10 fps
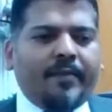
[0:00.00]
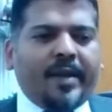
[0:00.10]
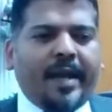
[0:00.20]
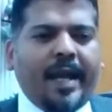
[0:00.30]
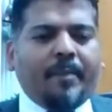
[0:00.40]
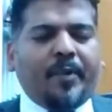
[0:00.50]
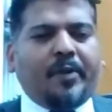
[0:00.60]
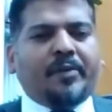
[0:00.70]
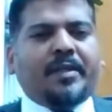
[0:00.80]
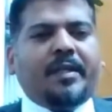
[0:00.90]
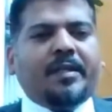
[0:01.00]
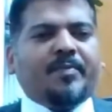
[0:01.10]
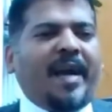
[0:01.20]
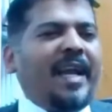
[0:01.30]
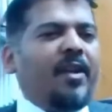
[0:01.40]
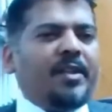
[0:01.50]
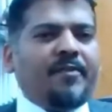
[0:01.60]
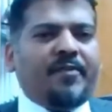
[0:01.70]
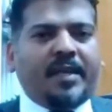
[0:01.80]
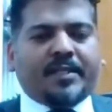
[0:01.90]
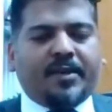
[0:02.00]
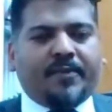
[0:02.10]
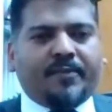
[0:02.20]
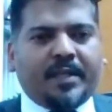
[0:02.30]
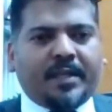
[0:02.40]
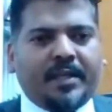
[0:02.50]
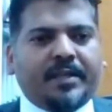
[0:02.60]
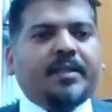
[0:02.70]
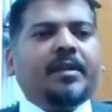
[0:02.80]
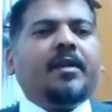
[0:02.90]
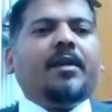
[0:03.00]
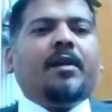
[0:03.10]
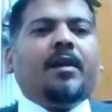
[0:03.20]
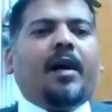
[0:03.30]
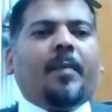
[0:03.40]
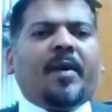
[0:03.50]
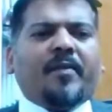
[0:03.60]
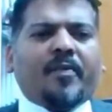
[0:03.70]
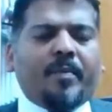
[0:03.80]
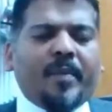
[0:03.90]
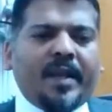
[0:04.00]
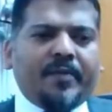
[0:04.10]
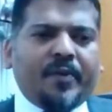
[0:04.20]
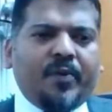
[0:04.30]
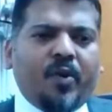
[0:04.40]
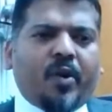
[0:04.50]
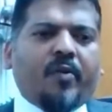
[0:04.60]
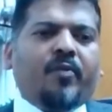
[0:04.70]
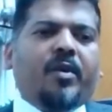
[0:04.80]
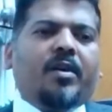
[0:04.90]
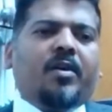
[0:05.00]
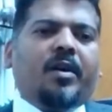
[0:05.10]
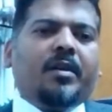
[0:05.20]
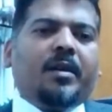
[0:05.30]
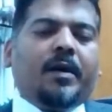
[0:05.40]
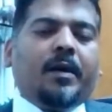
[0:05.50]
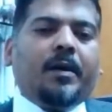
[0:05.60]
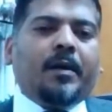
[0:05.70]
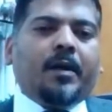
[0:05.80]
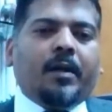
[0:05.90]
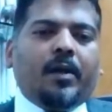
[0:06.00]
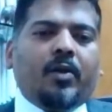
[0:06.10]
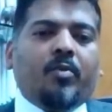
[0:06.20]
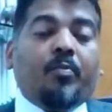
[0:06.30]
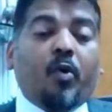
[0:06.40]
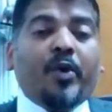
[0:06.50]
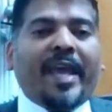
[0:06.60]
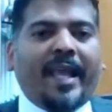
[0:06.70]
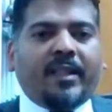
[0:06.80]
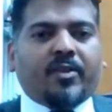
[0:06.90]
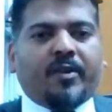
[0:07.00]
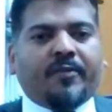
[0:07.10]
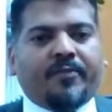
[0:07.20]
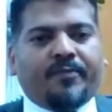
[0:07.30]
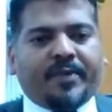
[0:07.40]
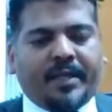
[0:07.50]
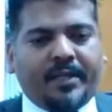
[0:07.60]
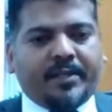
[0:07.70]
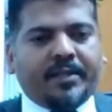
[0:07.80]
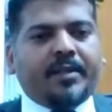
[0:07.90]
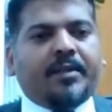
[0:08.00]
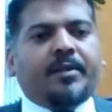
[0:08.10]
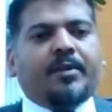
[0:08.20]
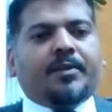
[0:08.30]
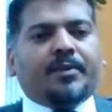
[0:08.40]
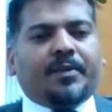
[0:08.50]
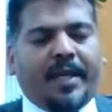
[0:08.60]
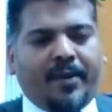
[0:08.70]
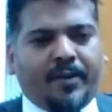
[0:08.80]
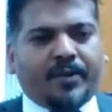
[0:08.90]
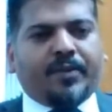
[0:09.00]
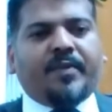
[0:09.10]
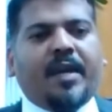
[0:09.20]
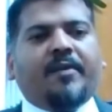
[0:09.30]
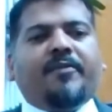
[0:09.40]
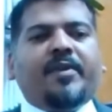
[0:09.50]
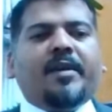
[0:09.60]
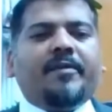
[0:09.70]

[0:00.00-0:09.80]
we are happy to see smile on the face of the kids. Apart from that, we do a lot of work on bone health of kids. So there also we have